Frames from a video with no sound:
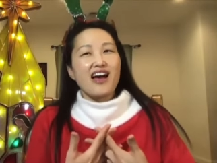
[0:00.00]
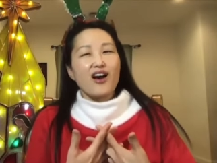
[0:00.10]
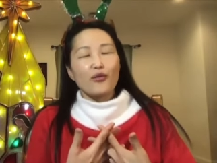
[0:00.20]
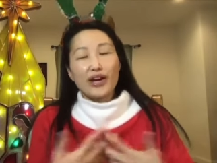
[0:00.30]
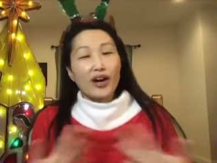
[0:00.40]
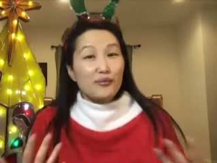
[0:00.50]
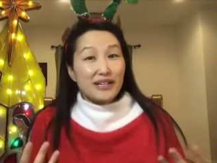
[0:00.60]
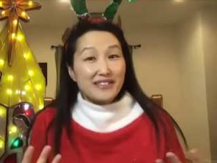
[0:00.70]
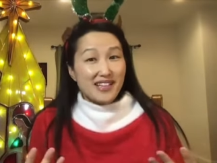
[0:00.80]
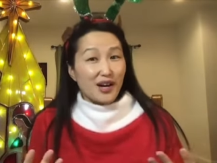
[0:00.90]
we all
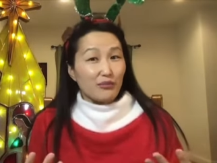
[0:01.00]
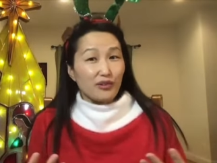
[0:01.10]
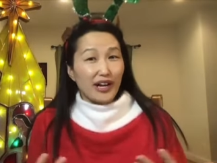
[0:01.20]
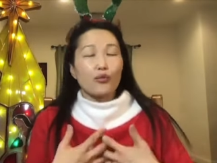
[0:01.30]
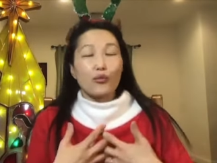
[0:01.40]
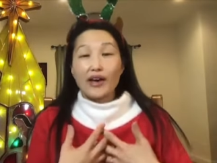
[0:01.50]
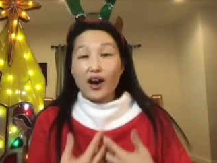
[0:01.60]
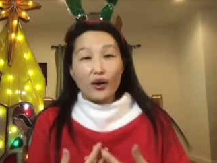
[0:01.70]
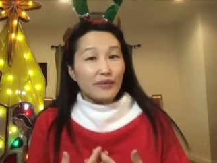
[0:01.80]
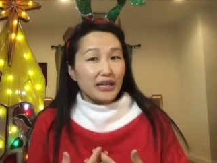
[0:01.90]
mess up, right? We
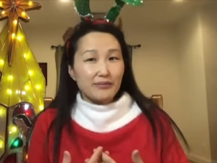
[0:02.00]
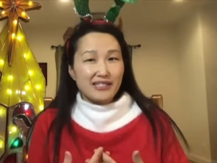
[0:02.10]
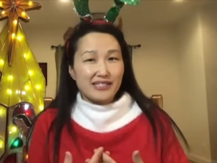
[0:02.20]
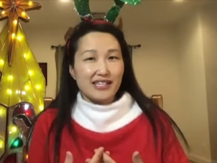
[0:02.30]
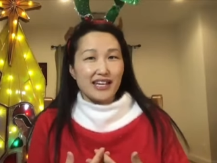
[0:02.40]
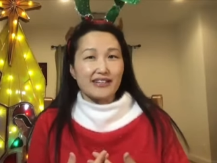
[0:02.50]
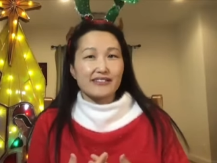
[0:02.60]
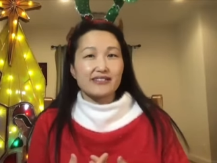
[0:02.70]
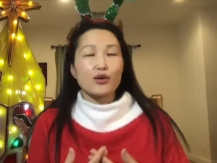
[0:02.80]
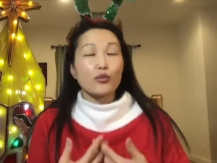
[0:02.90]
all make mistakes
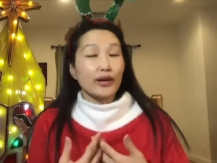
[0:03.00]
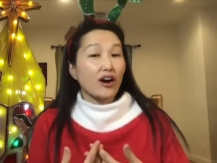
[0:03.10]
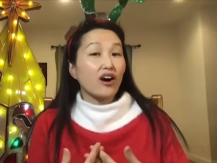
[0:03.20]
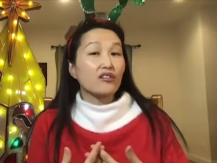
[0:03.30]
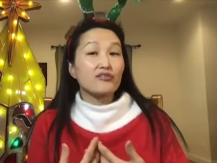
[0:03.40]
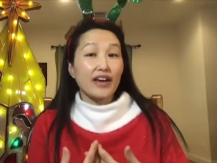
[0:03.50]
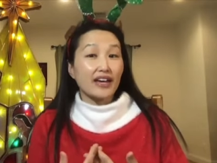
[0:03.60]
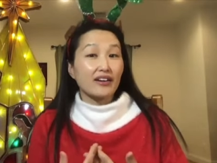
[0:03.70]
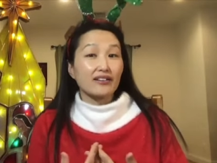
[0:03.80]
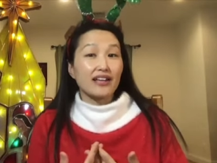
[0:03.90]
we all
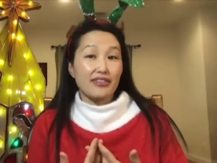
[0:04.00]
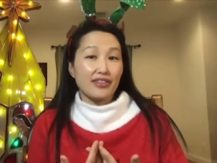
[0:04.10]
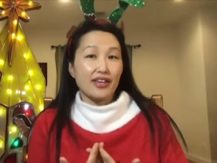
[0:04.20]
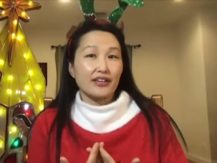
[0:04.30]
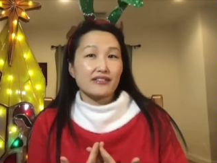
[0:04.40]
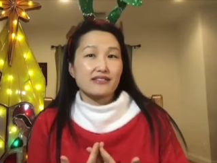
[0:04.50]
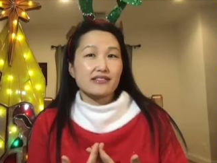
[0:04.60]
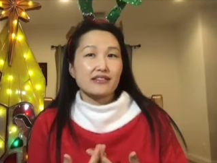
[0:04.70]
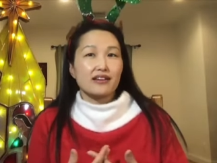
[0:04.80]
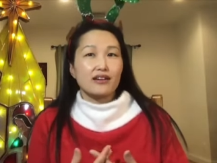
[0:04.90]
fail at things.
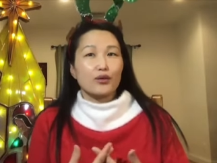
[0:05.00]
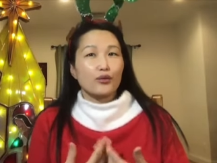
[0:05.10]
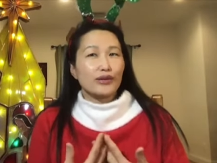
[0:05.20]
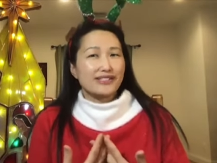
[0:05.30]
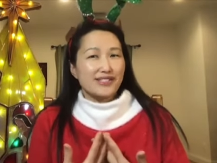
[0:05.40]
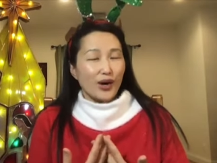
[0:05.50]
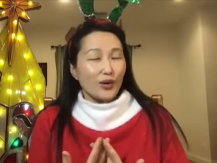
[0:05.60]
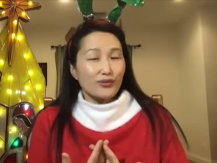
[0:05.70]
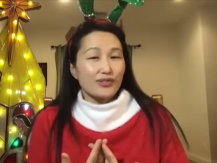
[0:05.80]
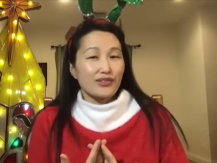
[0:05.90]
We
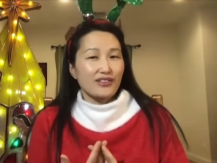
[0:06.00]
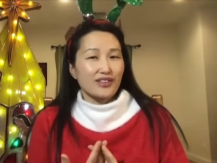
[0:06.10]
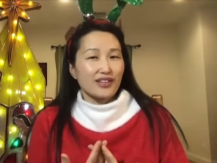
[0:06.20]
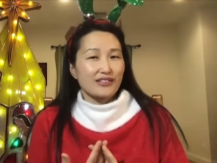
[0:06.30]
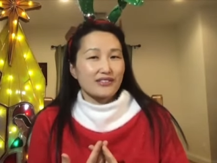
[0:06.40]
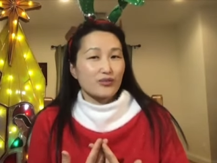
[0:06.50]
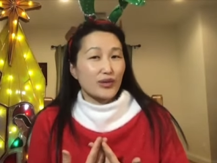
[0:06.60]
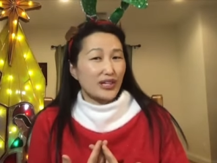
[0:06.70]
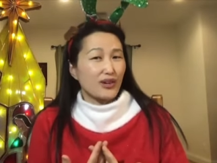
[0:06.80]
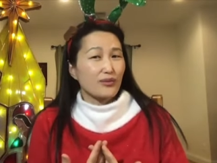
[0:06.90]
don't do the things we
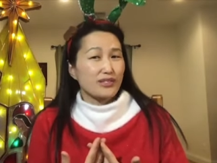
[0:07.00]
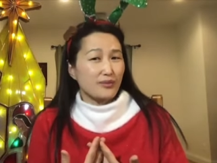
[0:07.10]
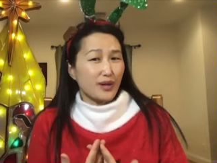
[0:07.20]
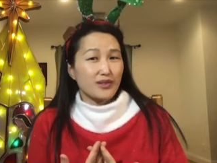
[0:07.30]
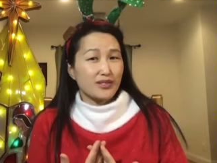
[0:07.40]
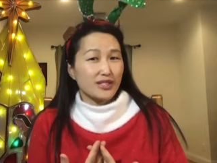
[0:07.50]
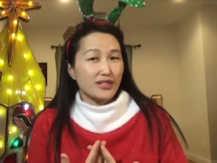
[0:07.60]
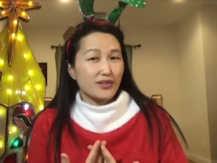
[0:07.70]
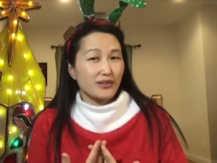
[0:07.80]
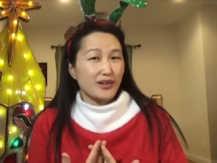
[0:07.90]
know we're supposed to
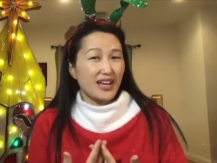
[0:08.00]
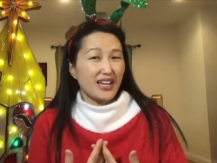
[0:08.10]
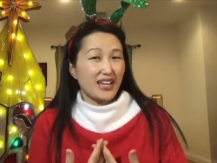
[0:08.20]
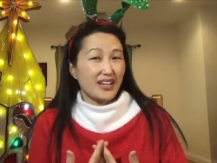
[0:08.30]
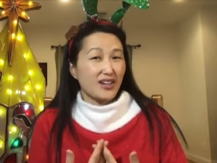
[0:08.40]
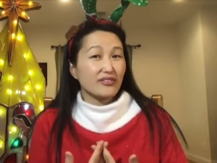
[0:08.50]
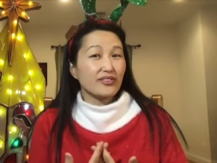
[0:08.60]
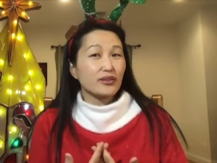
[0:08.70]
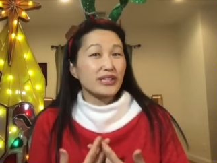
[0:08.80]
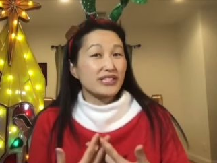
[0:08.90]
do, and
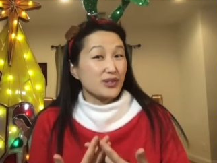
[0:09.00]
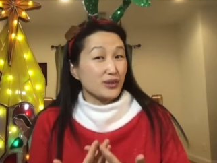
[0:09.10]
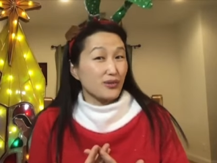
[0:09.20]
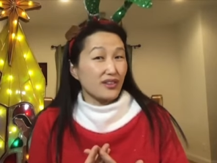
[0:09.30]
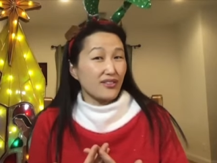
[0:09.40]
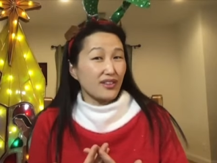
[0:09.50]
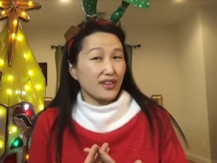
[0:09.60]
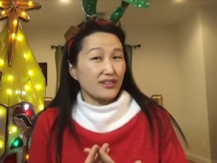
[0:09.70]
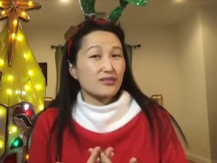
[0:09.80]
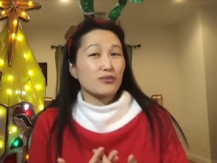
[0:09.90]
often we do the
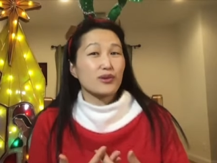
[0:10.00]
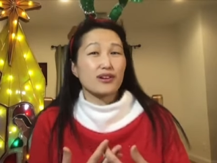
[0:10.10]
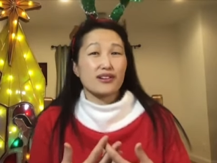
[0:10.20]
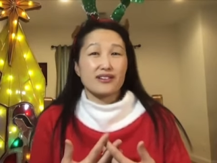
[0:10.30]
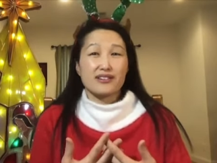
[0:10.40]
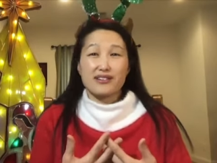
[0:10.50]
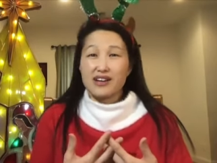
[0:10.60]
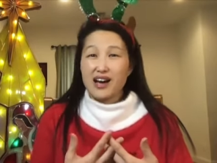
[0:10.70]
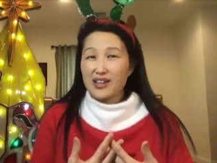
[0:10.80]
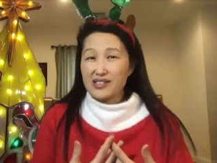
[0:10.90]
things we're
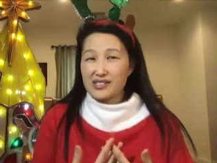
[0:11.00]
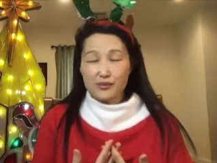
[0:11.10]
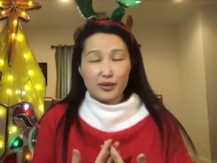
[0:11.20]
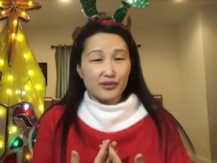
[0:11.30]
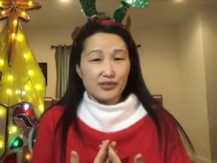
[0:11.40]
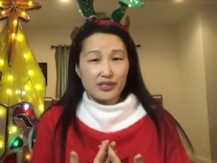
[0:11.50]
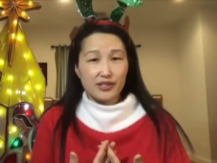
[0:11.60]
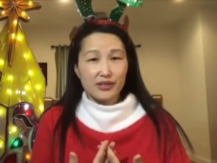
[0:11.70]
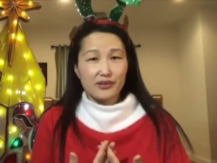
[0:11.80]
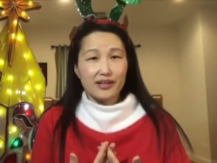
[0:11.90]
not supposed to
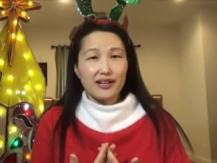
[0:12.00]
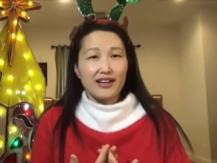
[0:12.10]
do,